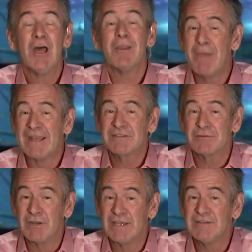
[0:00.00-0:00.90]
And
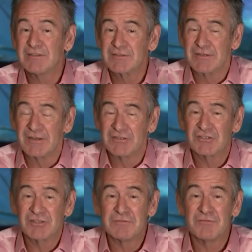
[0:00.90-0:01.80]
manta rays, I, I
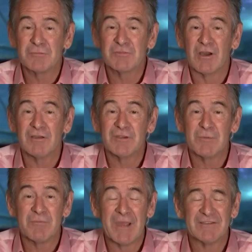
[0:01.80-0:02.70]
just did a film
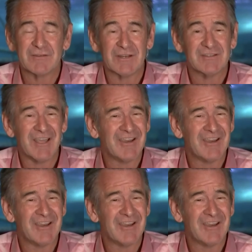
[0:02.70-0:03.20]
diving with manta rays.